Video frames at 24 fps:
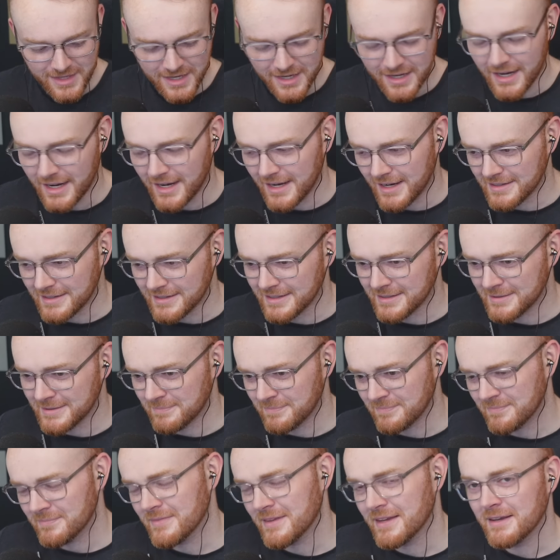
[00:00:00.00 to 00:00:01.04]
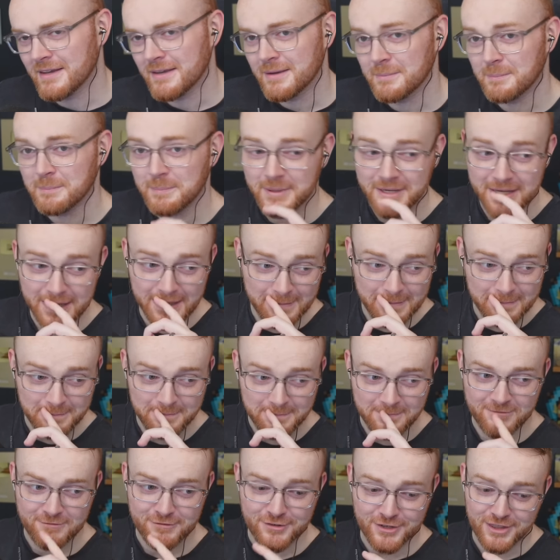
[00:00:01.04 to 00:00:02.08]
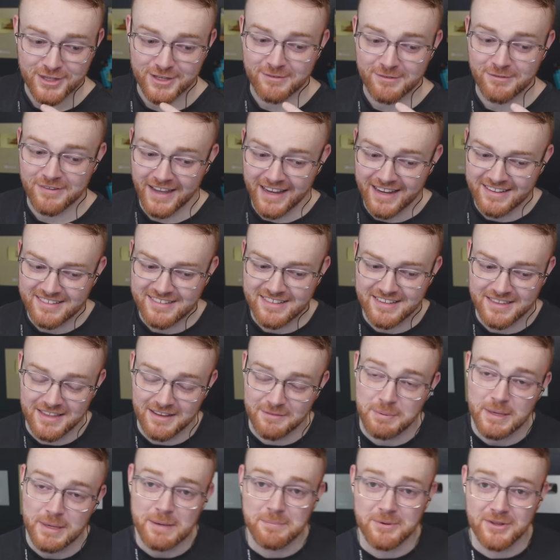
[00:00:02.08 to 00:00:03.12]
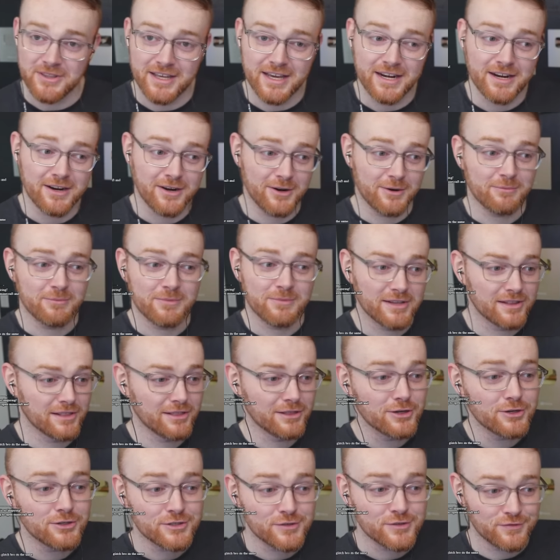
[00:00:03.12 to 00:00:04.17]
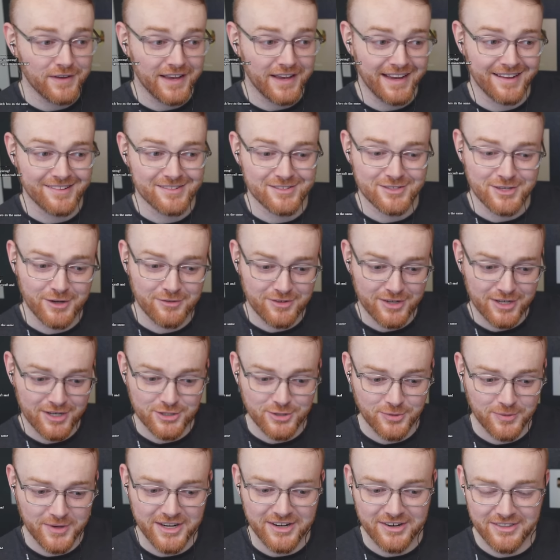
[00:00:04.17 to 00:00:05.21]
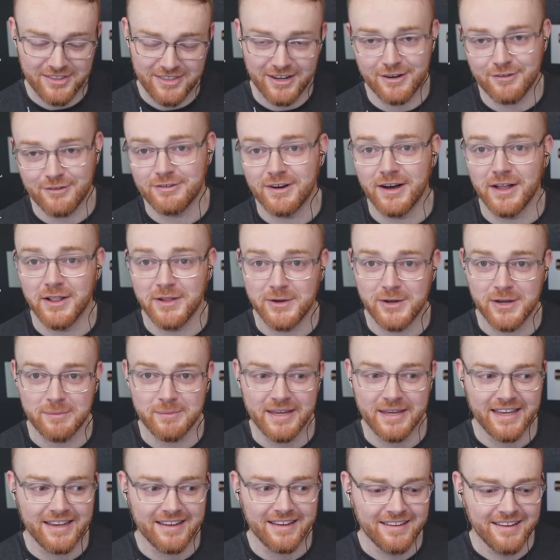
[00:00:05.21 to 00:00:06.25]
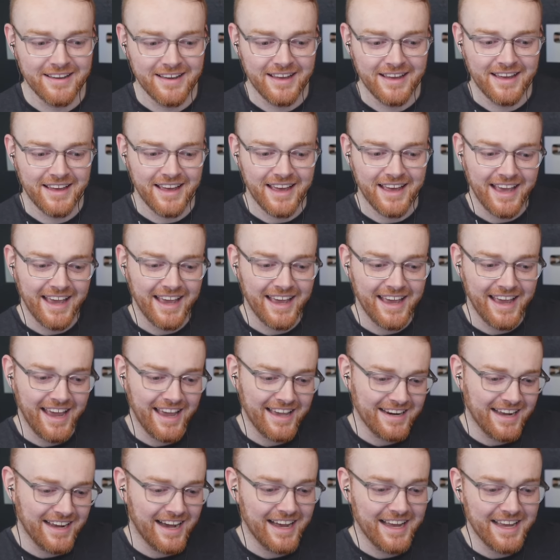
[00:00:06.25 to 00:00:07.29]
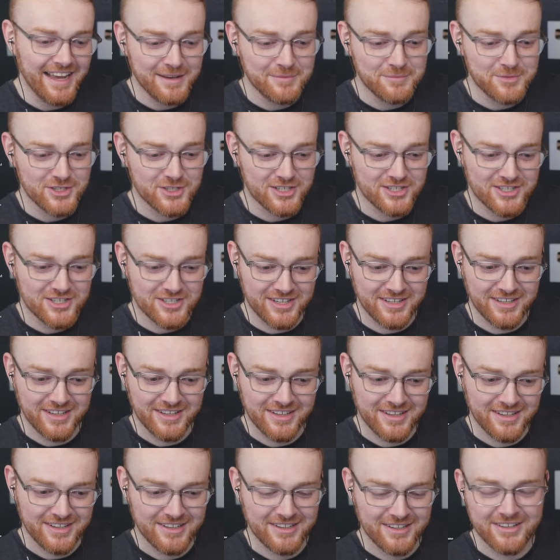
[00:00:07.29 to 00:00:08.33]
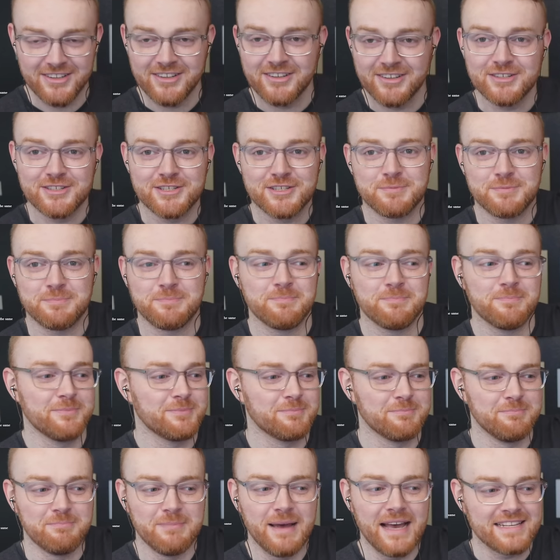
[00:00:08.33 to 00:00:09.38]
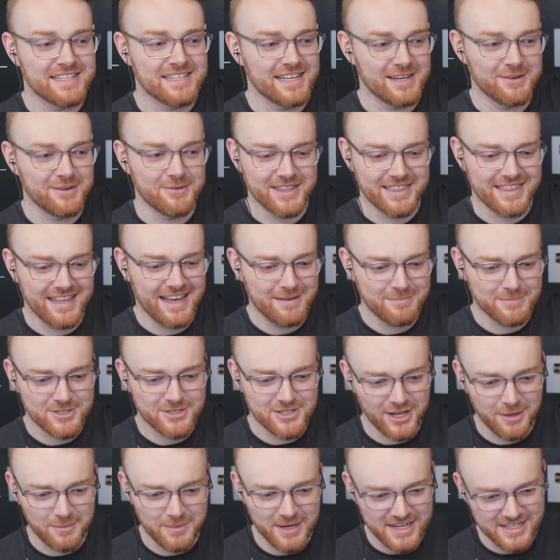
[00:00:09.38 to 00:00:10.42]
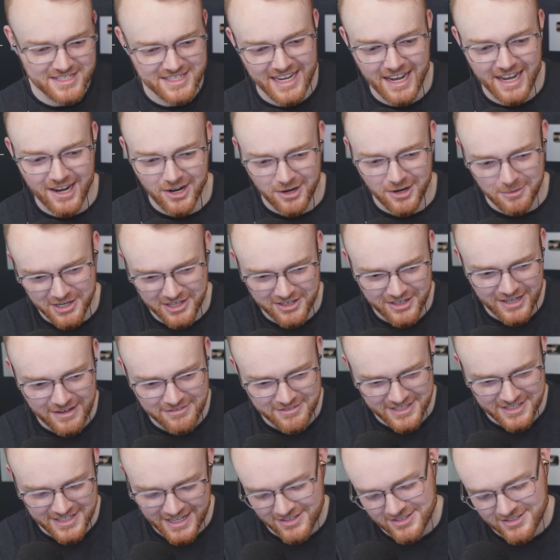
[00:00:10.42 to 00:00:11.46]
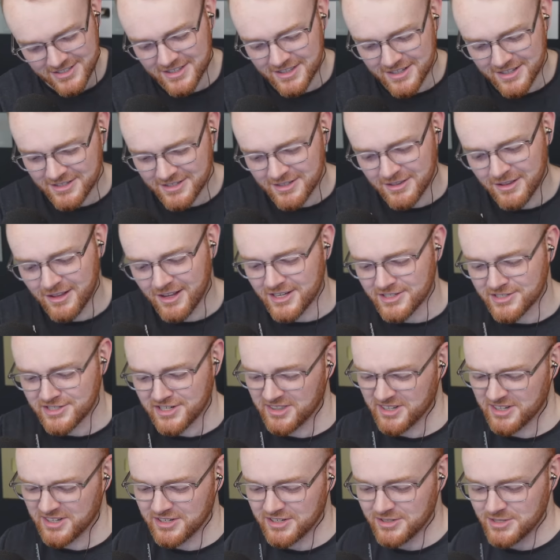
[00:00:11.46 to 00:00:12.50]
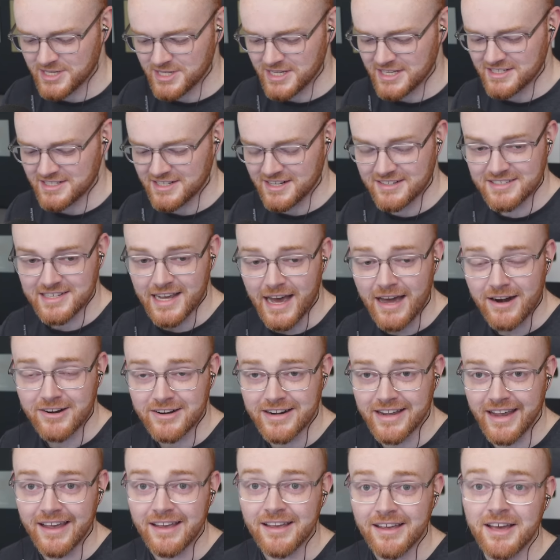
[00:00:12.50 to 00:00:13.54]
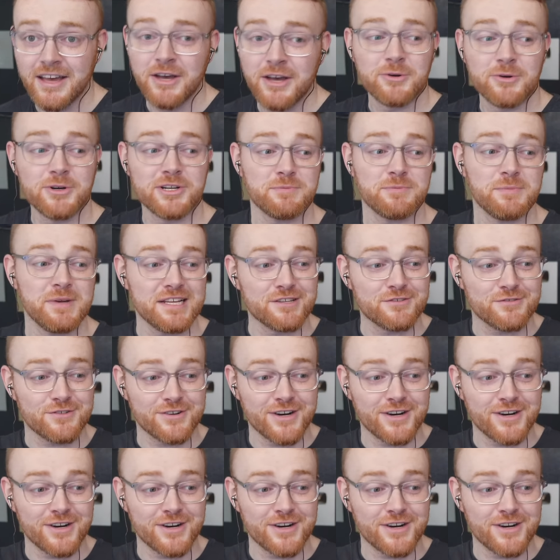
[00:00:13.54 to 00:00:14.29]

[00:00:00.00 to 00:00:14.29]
Um, but for the fan, the people that are loose fans over on Twitter that are following me, and I am just messing with them so much. Yeah, Hermitcraft announced that they're launching their new season on Saturday, which means for